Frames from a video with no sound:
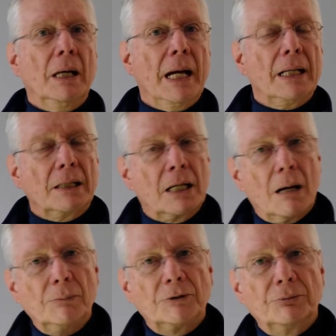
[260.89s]
and it
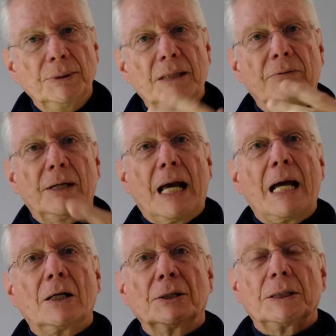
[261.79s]
comes from different
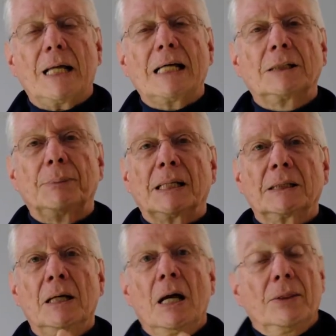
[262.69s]
angles and aspects.
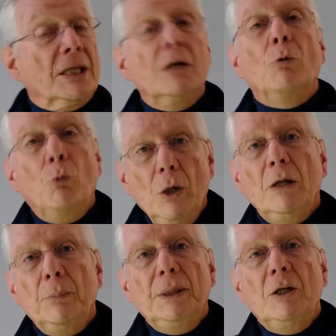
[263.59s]
There
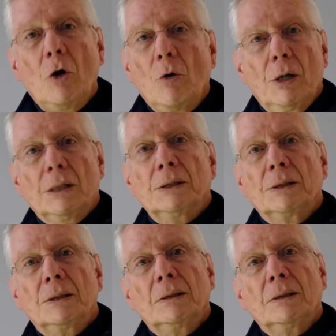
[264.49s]
will be noise.